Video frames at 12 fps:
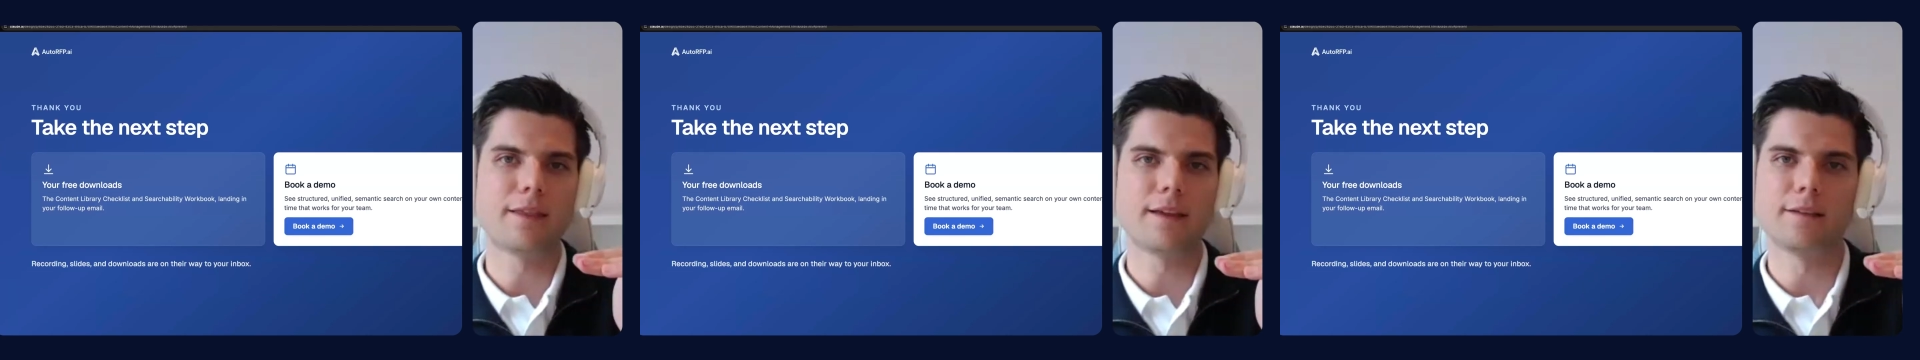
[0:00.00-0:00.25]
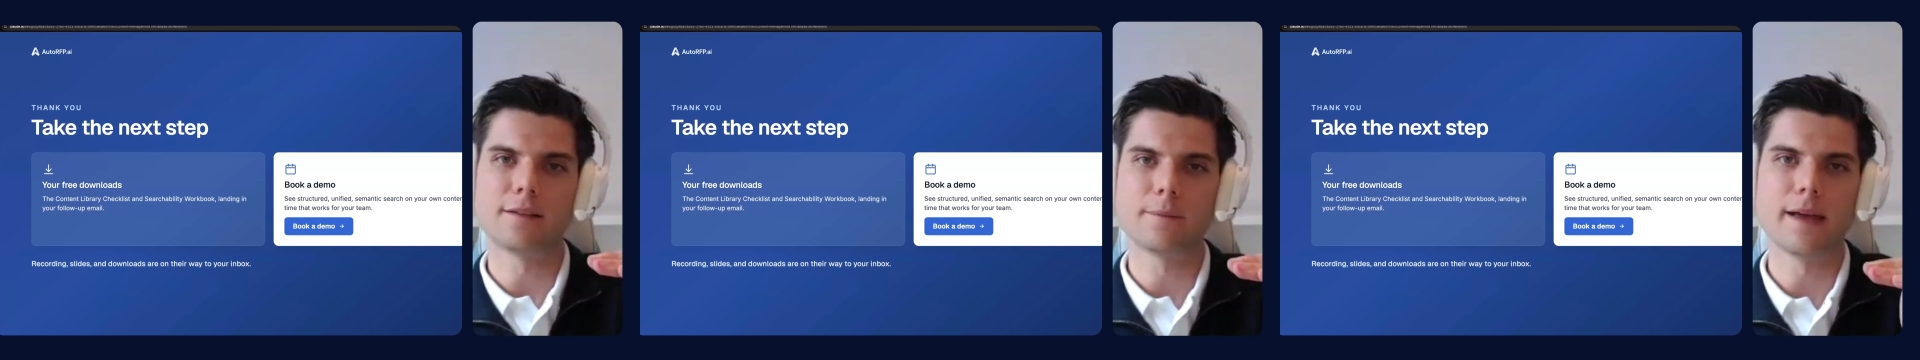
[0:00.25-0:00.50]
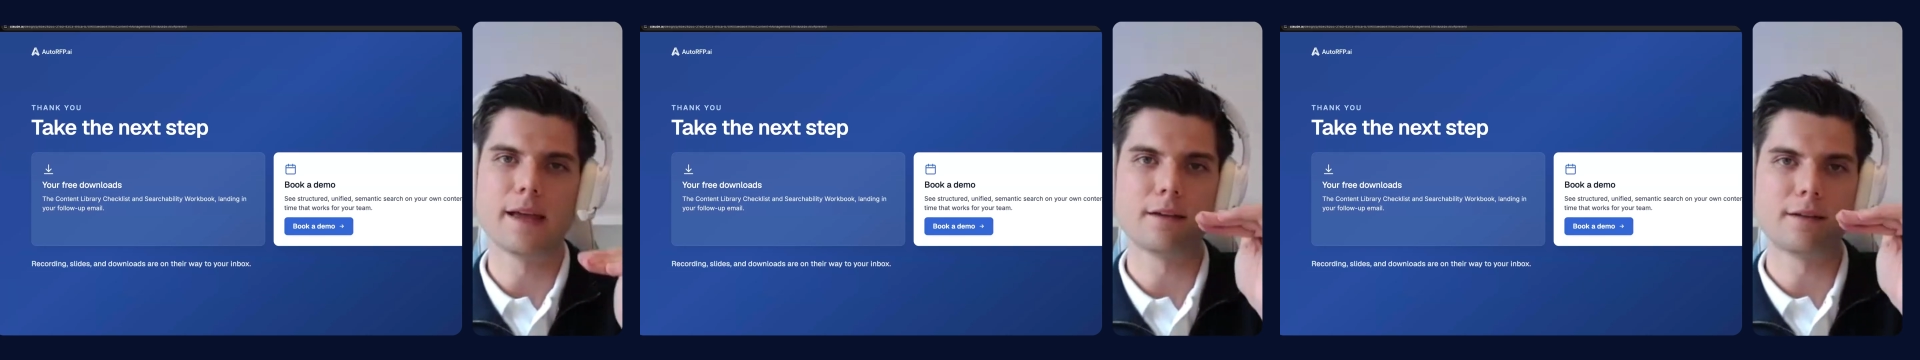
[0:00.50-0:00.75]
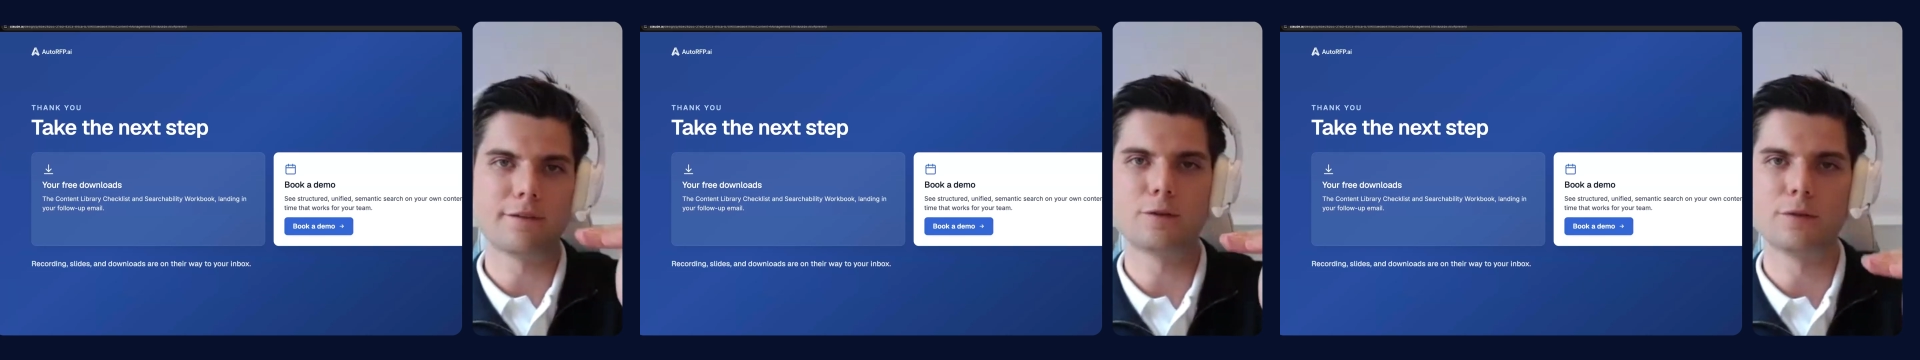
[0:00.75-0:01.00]
What are the main
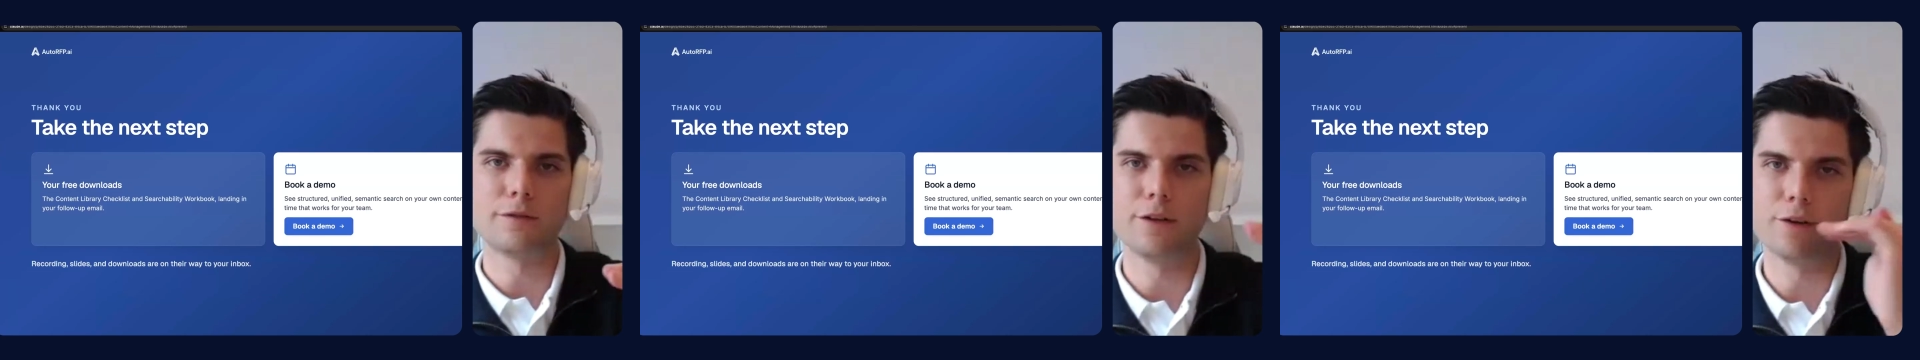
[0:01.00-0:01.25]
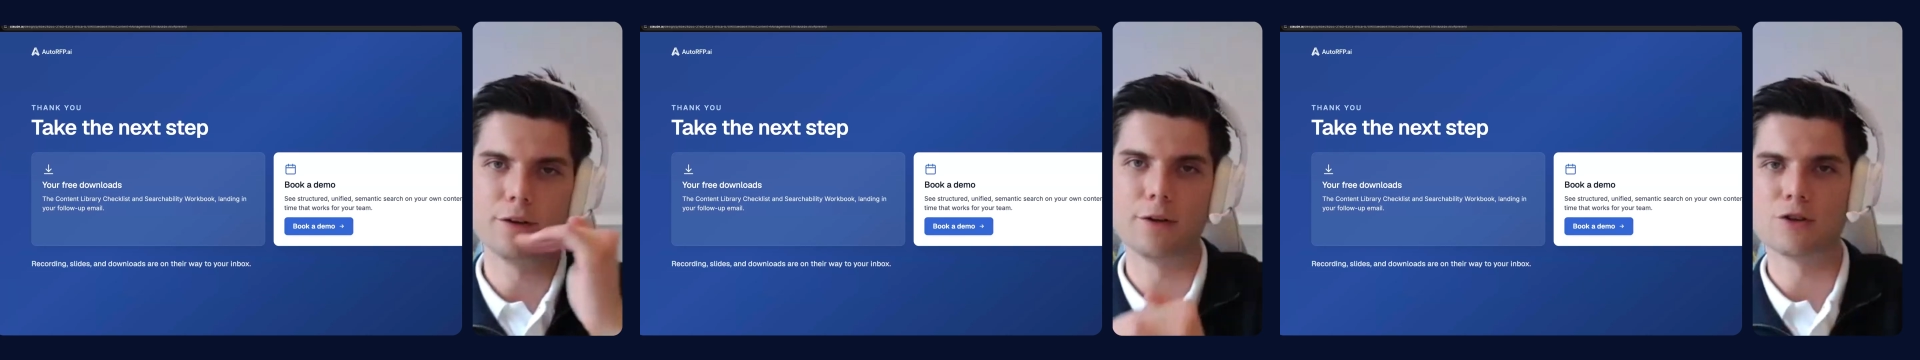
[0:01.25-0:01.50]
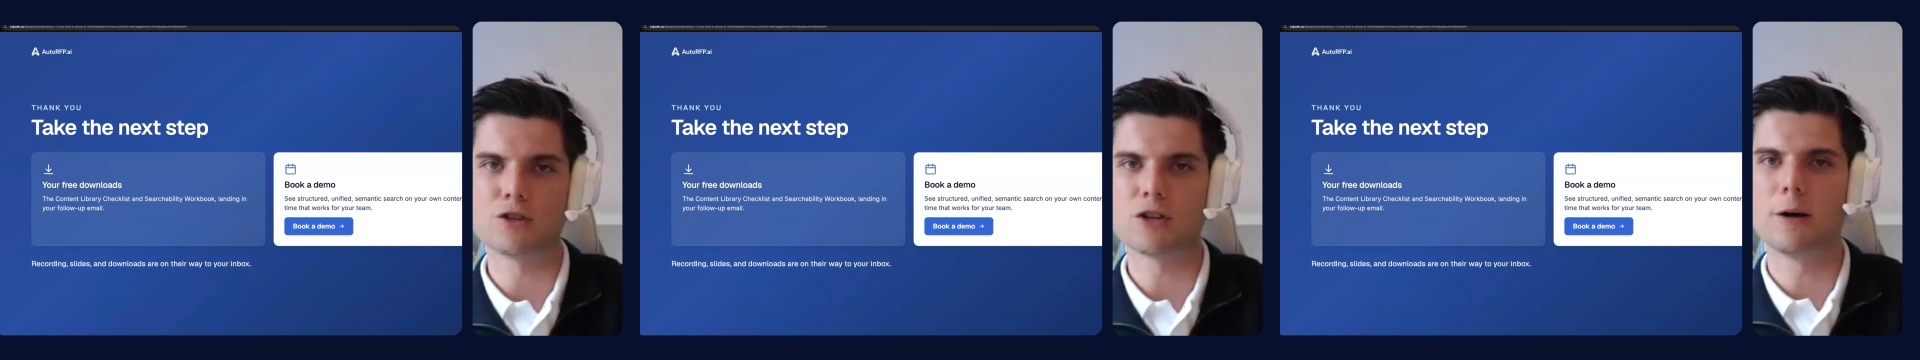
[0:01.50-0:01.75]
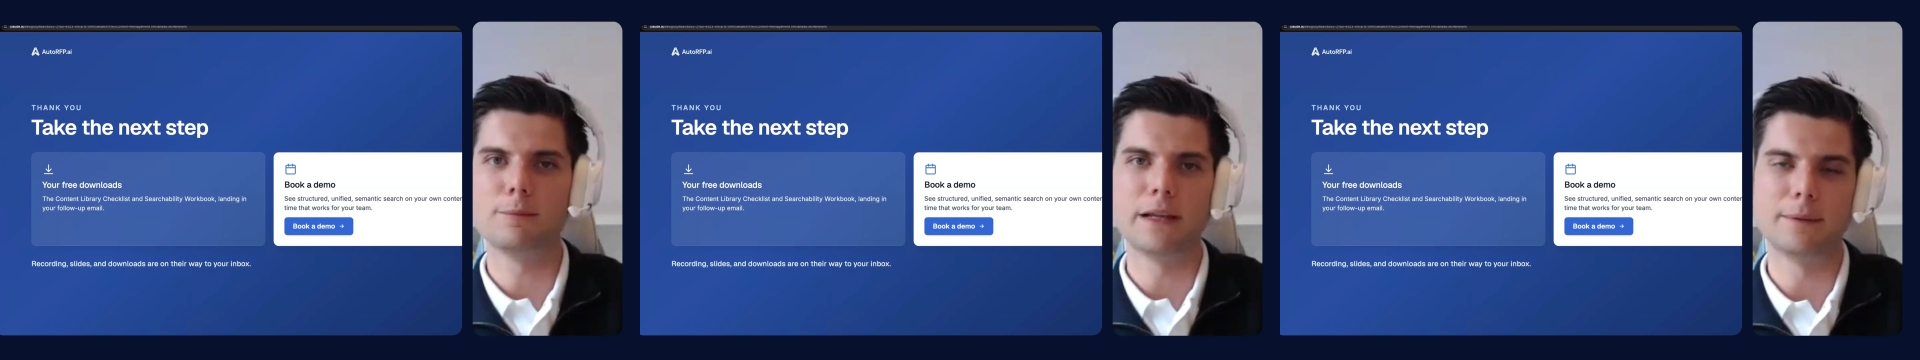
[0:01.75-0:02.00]
things that make it difficult for you
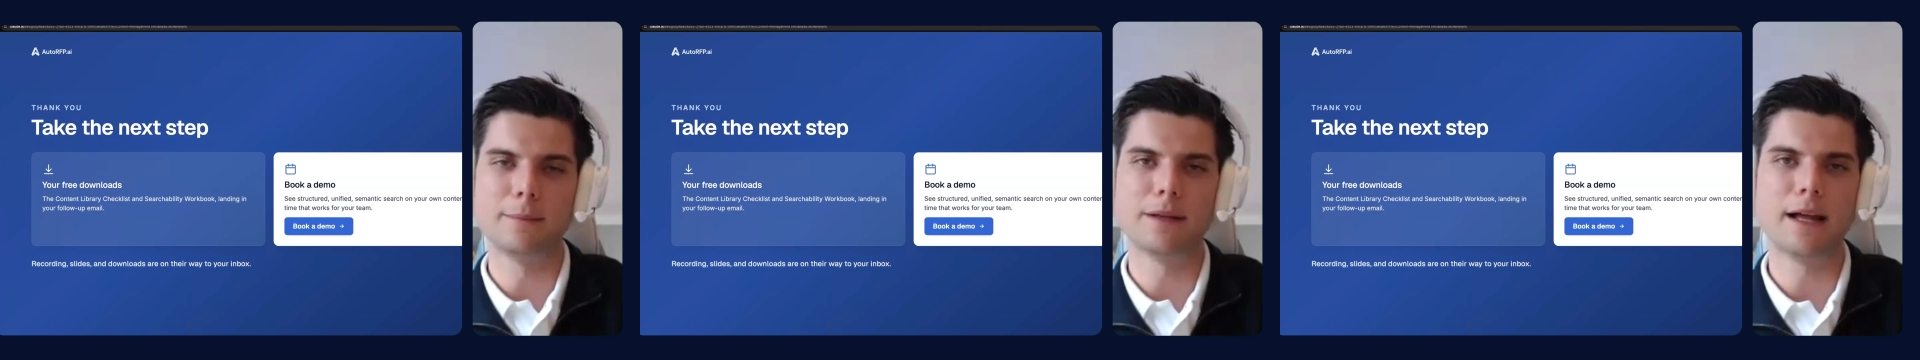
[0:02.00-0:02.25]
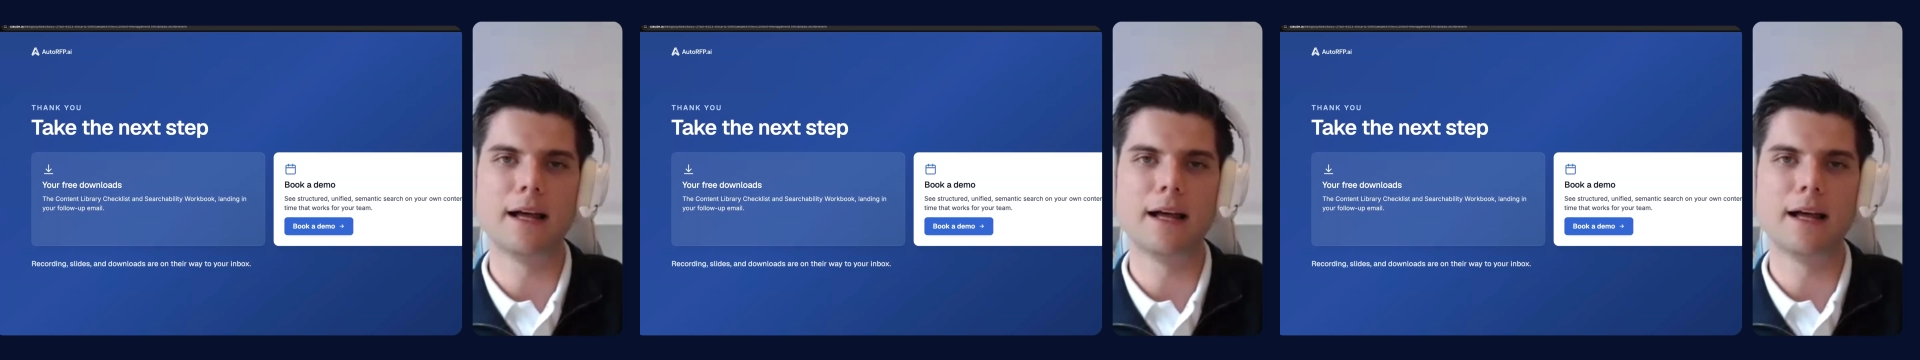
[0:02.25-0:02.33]
to do your job,